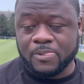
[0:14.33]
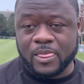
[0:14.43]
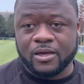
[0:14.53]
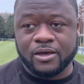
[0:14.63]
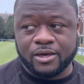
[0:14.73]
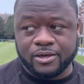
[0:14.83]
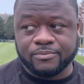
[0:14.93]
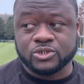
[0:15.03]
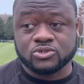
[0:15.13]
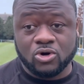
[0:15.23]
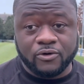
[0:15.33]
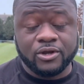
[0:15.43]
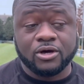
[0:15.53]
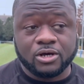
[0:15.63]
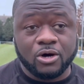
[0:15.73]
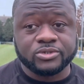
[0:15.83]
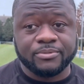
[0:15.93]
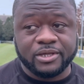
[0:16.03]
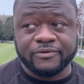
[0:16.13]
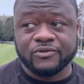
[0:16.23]
um, score a lot of goals. I
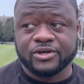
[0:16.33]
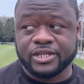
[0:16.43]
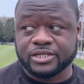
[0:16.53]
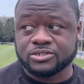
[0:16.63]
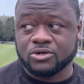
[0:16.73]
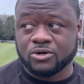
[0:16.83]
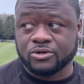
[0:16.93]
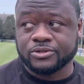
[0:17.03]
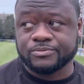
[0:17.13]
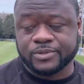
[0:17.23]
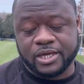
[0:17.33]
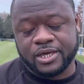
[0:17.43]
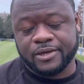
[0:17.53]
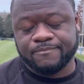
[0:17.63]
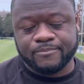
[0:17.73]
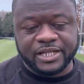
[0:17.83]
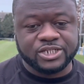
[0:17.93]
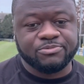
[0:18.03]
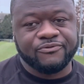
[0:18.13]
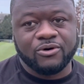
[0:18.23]
mean, you look at their score, their matches
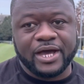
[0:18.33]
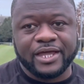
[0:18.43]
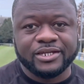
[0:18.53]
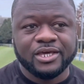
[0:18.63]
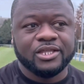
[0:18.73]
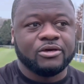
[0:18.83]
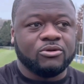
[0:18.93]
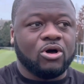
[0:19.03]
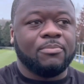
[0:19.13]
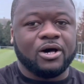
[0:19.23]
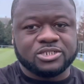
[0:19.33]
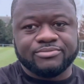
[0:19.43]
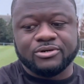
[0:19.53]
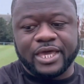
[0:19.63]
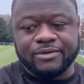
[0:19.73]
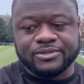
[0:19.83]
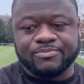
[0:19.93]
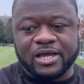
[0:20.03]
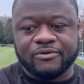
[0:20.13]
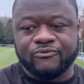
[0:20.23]
beforehand, a lot of basketball games
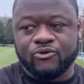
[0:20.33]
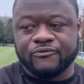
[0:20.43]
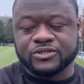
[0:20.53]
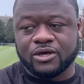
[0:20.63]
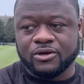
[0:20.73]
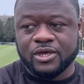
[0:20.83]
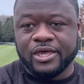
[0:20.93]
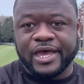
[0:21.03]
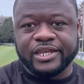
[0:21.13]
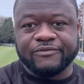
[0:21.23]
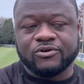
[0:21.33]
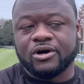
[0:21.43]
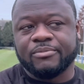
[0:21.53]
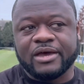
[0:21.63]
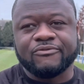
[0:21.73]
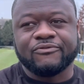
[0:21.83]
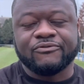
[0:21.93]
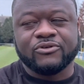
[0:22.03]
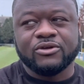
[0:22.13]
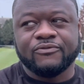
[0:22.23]
back and forth. So, and they've got about
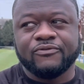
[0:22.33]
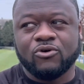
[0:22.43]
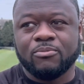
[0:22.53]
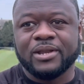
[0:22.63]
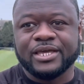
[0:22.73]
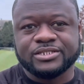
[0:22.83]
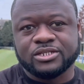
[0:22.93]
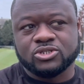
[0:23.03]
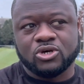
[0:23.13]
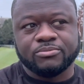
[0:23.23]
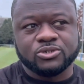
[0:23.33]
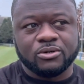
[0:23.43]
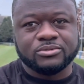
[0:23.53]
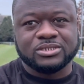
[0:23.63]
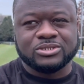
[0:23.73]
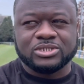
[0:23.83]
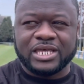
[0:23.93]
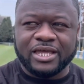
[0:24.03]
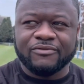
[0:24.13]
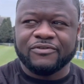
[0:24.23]
three or four players in the top sort of
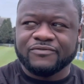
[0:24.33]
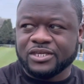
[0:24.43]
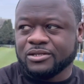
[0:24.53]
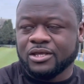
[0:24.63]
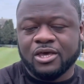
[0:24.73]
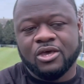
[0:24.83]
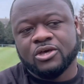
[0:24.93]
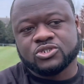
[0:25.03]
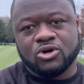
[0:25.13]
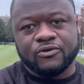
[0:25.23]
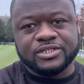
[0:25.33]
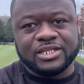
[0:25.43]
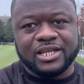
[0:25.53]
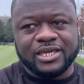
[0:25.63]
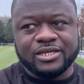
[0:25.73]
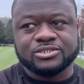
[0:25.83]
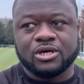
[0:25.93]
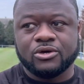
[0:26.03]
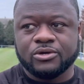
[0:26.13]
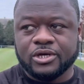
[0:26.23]
10 15 scorers in the league
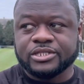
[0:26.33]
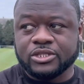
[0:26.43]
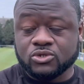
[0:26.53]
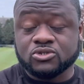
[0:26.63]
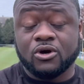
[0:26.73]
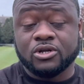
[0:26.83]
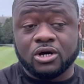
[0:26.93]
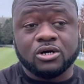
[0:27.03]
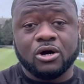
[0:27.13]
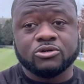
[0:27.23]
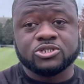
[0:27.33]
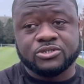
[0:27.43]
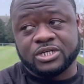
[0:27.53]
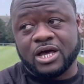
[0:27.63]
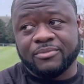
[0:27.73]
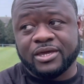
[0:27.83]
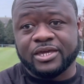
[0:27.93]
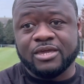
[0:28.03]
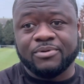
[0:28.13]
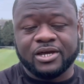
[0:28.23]
so they do score a lot of goals so to come here
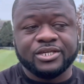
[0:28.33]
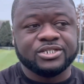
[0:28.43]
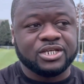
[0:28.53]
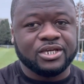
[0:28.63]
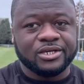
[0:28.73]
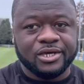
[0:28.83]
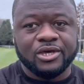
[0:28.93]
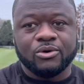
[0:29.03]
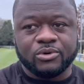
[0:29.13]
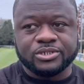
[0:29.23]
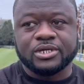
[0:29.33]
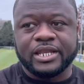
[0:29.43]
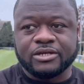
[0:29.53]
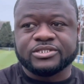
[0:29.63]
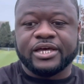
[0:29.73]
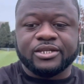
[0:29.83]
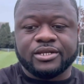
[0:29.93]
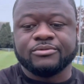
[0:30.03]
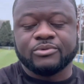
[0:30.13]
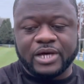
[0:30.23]
keep a clean sheet was an outstanding
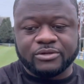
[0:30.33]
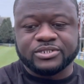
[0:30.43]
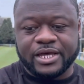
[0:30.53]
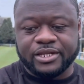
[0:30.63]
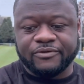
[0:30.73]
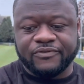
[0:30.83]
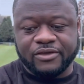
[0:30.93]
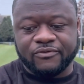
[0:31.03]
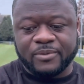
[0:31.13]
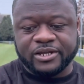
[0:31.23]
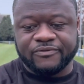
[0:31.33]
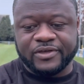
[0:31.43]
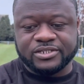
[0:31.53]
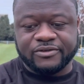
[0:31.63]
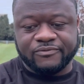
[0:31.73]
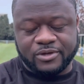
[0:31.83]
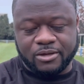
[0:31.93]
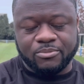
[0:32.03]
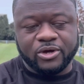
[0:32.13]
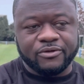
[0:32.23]
outstanding feat from our defensive
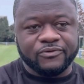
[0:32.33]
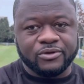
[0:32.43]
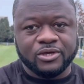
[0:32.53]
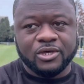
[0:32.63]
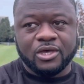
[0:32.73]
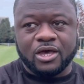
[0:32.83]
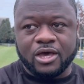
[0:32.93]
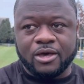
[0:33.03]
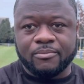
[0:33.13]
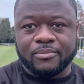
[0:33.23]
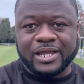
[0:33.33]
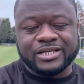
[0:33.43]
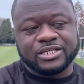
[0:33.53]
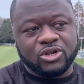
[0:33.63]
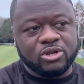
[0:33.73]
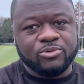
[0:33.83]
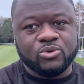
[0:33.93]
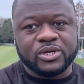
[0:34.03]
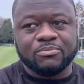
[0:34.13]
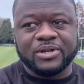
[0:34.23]
um, point of view um, like I said on the ball
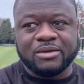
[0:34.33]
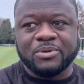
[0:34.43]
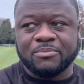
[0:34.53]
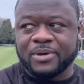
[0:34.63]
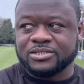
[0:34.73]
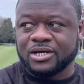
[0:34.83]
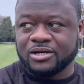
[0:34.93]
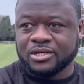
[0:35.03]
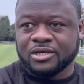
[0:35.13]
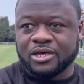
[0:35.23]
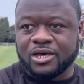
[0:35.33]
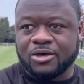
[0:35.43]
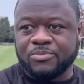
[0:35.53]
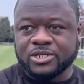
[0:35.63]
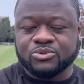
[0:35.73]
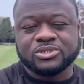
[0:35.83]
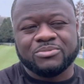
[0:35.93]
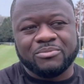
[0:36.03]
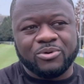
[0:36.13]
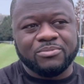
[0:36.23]
we can play a bit better um, pitch was a
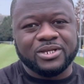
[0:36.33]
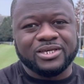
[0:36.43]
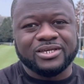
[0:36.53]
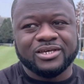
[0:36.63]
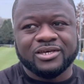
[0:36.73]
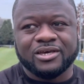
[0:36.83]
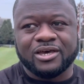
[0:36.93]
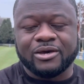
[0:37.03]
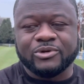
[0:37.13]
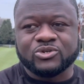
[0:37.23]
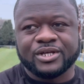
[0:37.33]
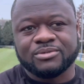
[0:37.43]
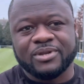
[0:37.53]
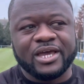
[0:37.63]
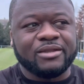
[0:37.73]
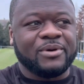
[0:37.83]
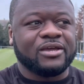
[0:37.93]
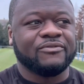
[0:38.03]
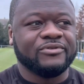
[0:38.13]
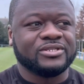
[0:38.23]
bit bobbly um, we tried to play out the back
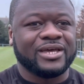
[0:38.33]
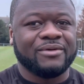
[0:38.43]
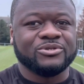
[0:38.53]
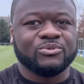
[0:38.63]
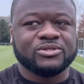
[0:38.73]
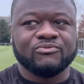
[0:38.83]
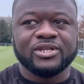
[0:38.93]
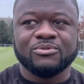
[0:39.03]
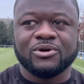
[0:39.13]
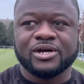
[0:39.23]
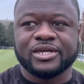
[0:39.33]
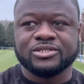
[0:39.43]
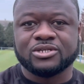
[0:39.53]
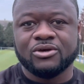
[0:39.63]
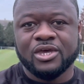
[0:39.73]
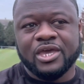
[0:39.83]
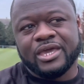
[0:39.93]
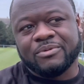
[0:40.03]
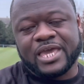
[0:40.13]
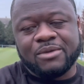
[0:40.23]
a few times it wasn't really working so
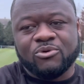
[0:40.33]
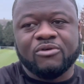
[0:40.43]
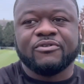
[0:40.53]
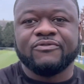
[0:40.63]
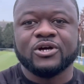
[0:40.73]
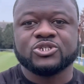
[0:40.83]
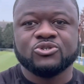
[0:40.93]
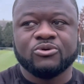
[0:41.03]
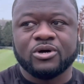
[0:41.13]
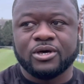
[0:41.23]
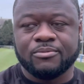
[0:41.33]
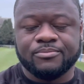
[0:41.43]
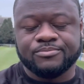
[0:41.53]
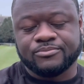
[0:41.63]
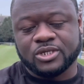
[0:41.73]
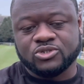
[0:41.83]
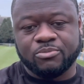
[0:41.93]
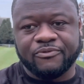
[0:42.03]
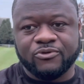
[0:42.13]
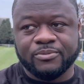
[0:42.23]
it became more of a functional um, sort of
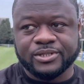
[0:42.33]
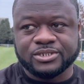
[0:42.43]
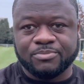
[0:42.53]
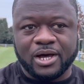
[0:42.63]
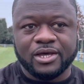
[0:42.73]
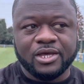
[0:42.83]
performance but